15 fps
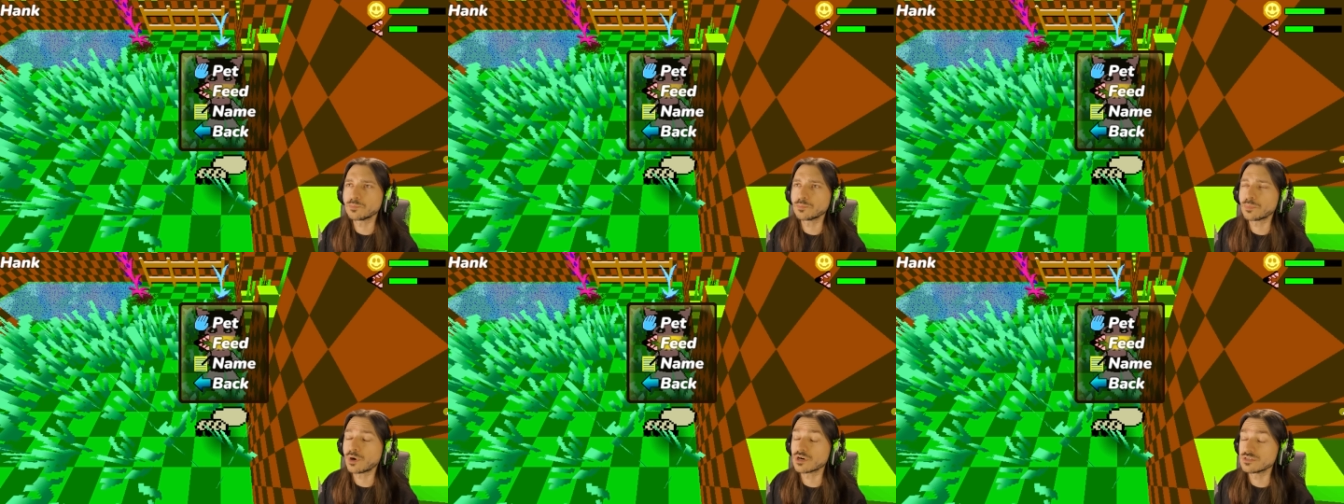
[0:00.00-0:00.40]

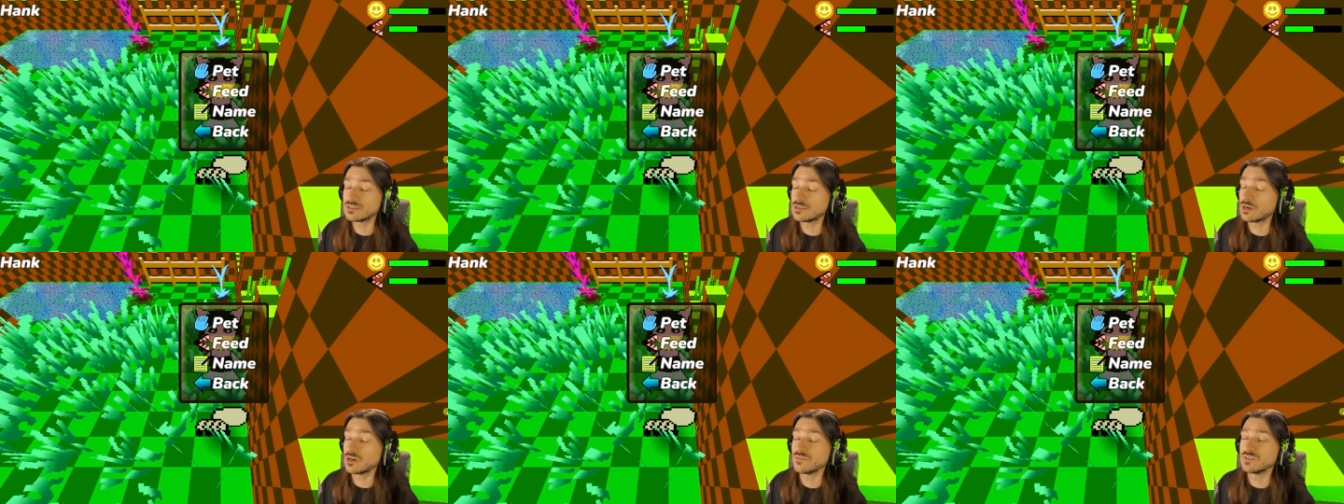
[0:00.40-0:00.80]
parts
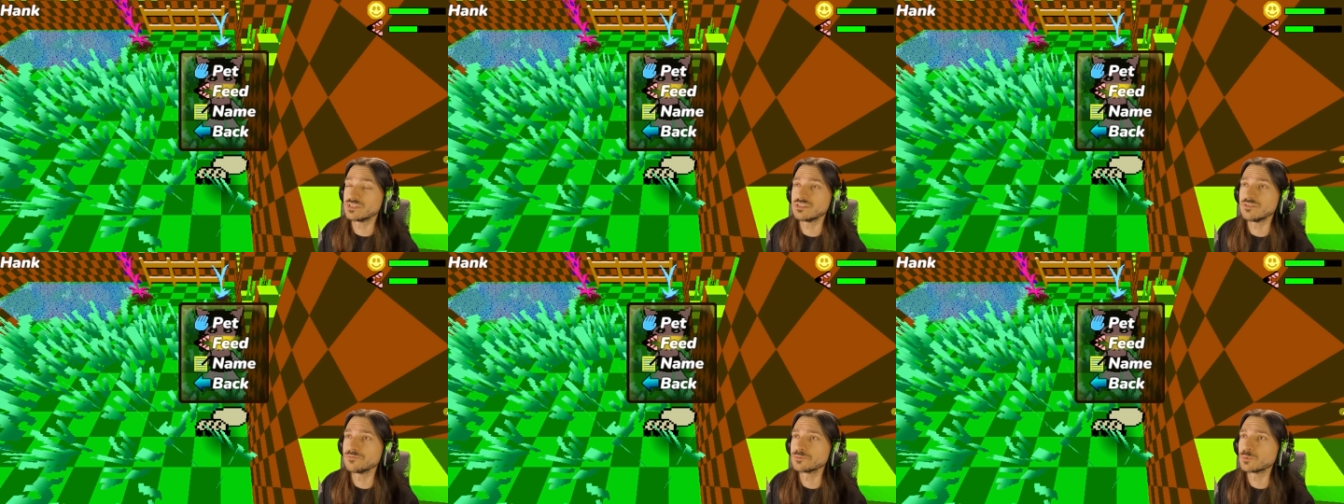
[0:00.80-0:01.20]

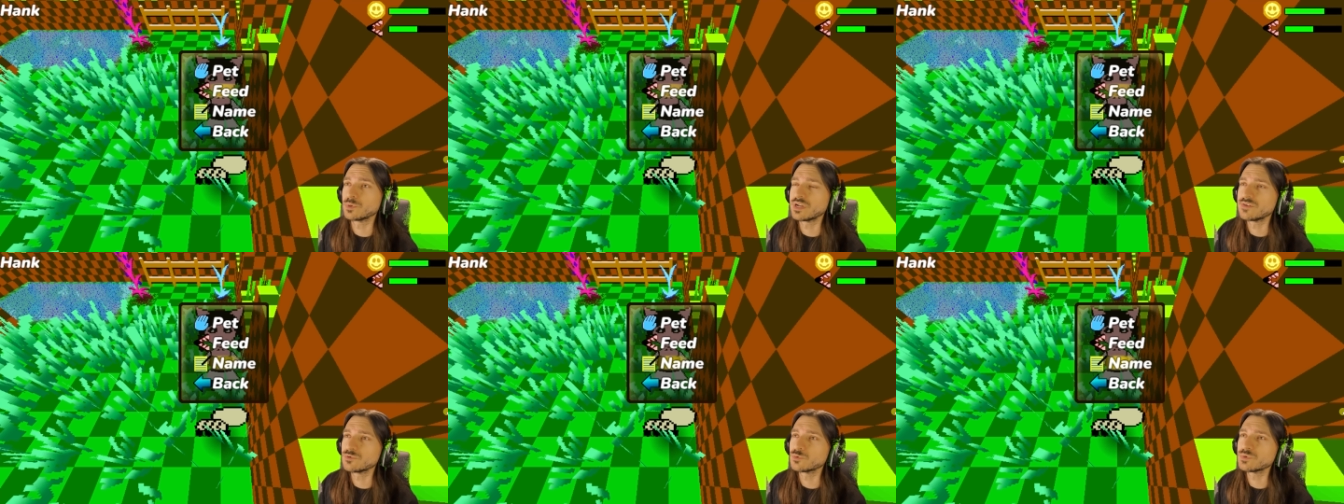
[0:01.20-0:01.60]
harvested for
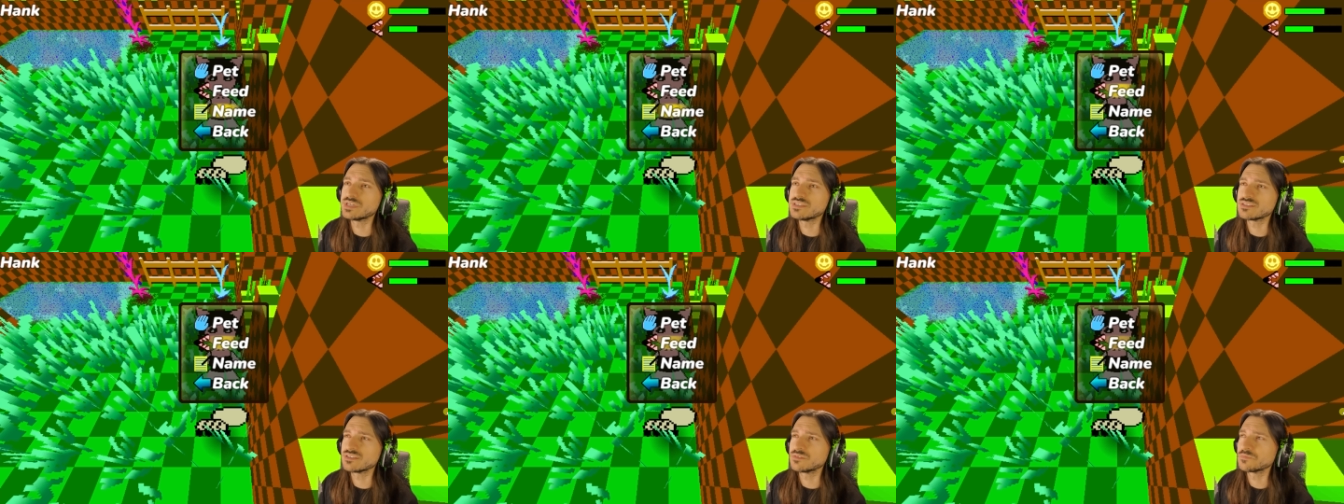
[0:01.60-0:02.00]
whatever
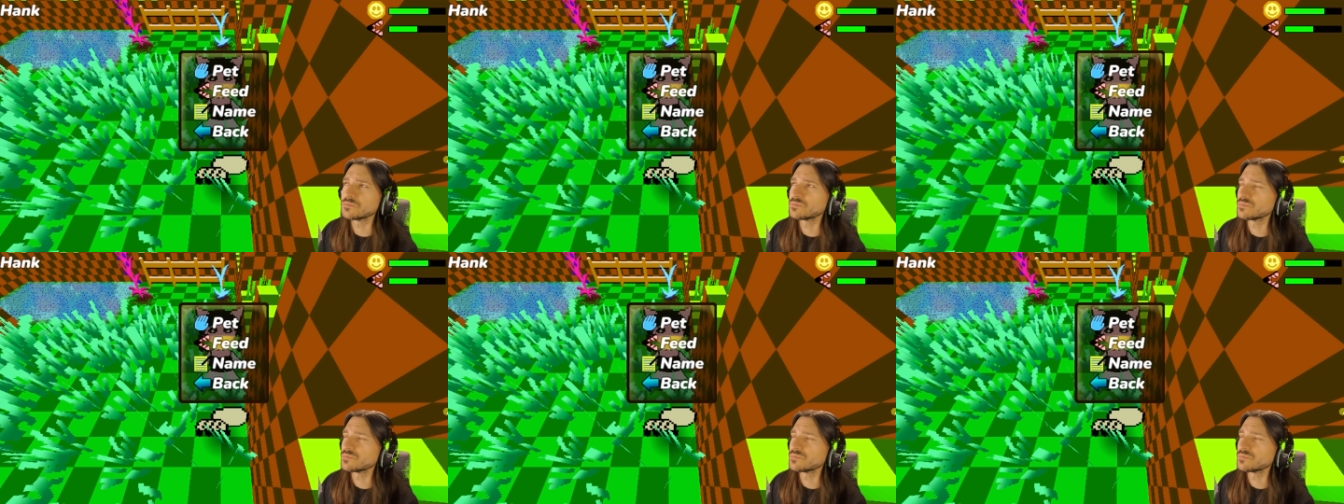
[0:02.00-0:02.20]
reason.